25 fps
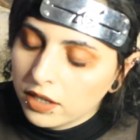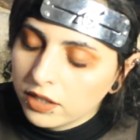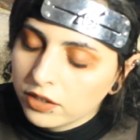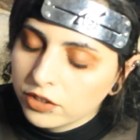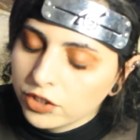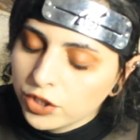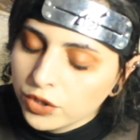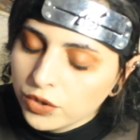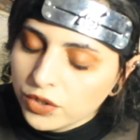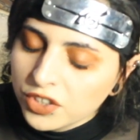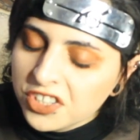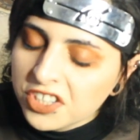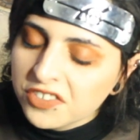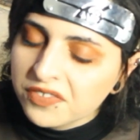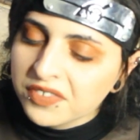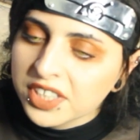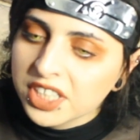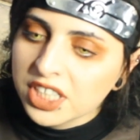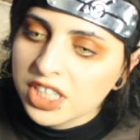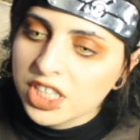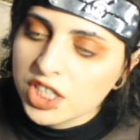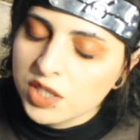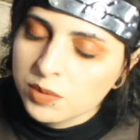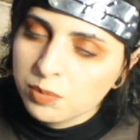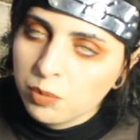Yusuf
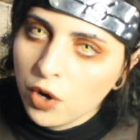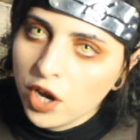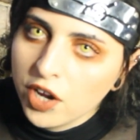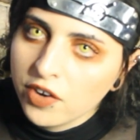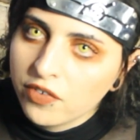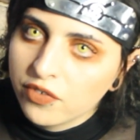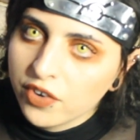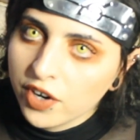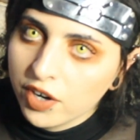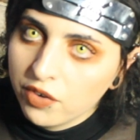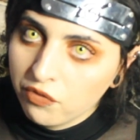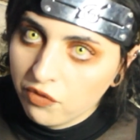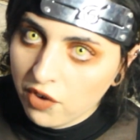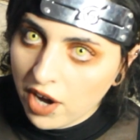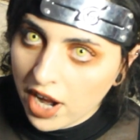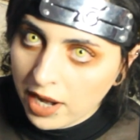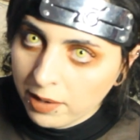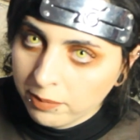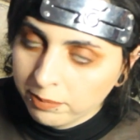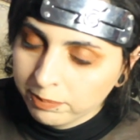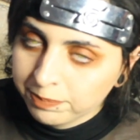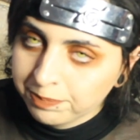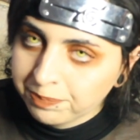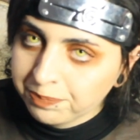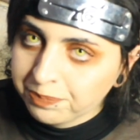and his boyfriend Ray,
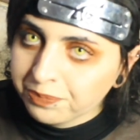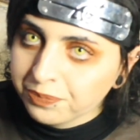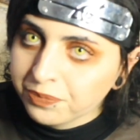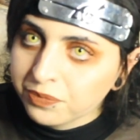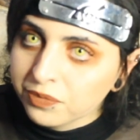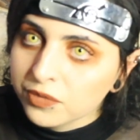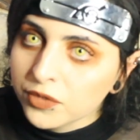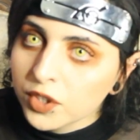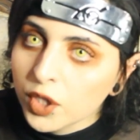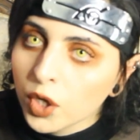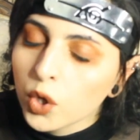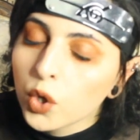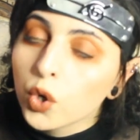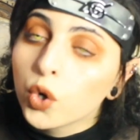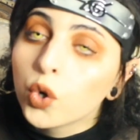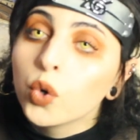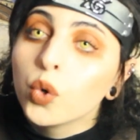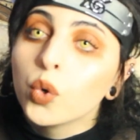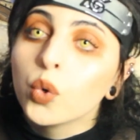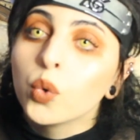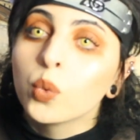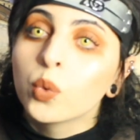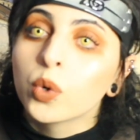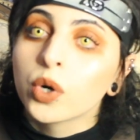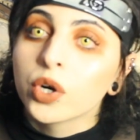
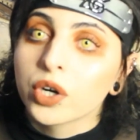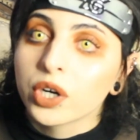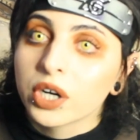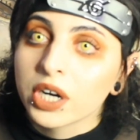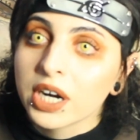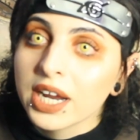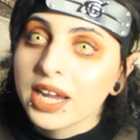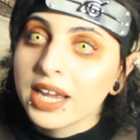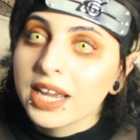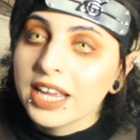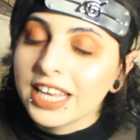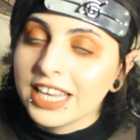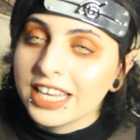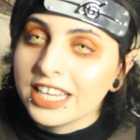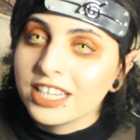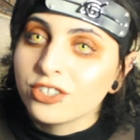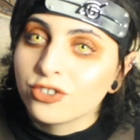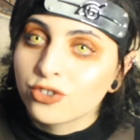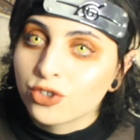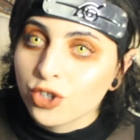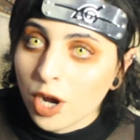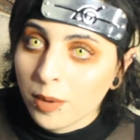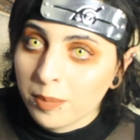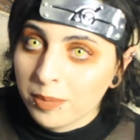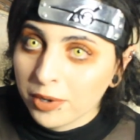who were
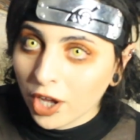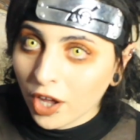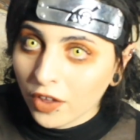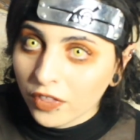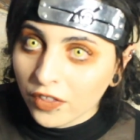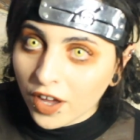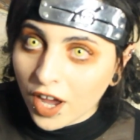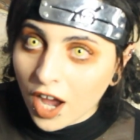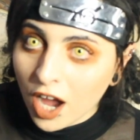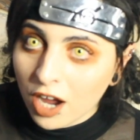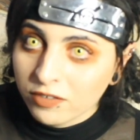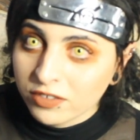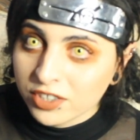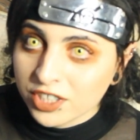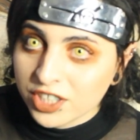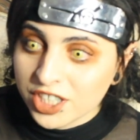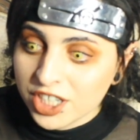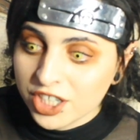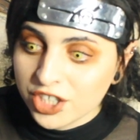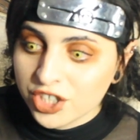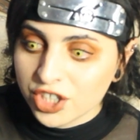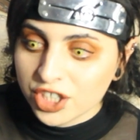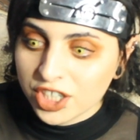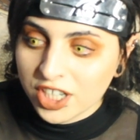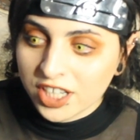eavesdropping on the
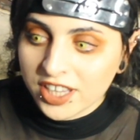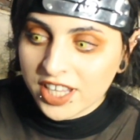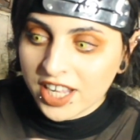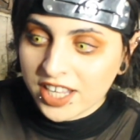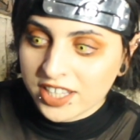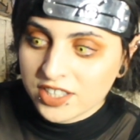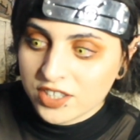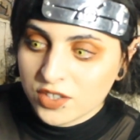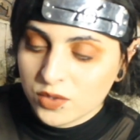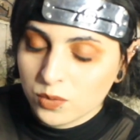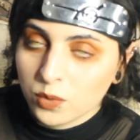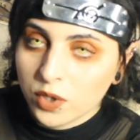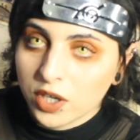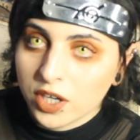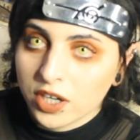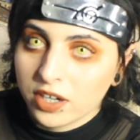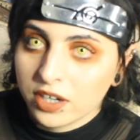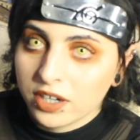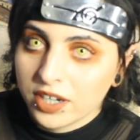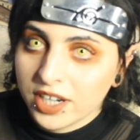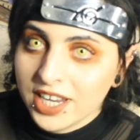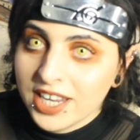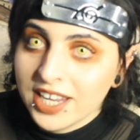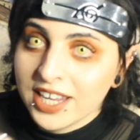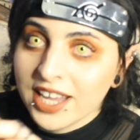conversation, and that's
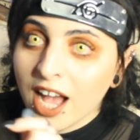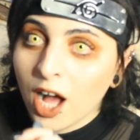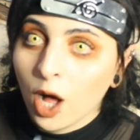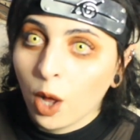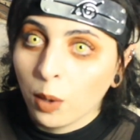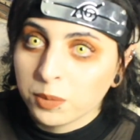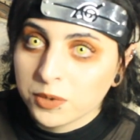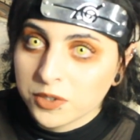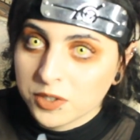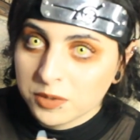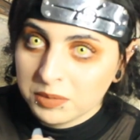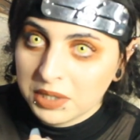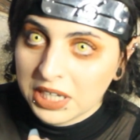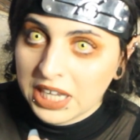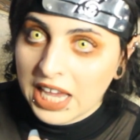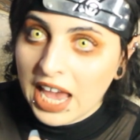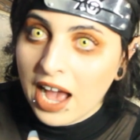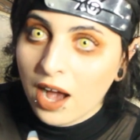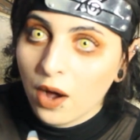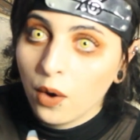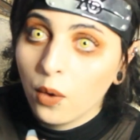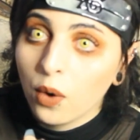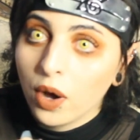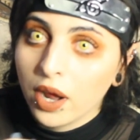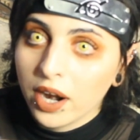where he helps me
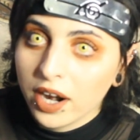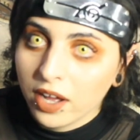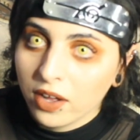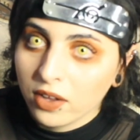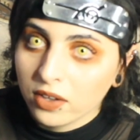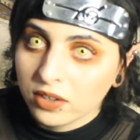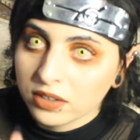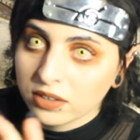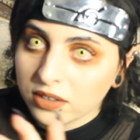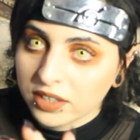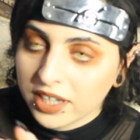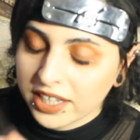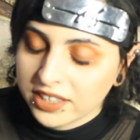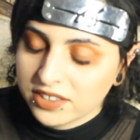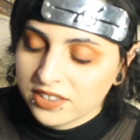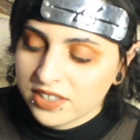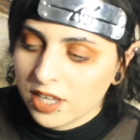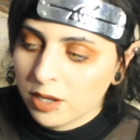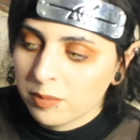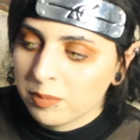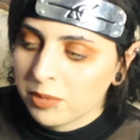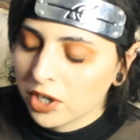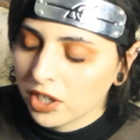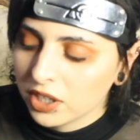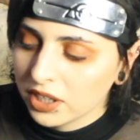out, and I'll get to
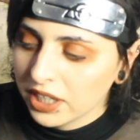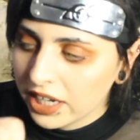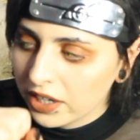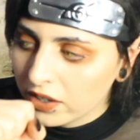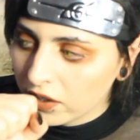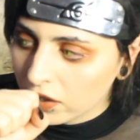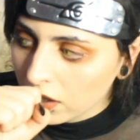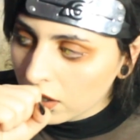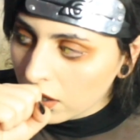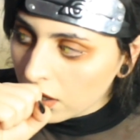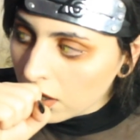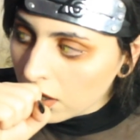that part later.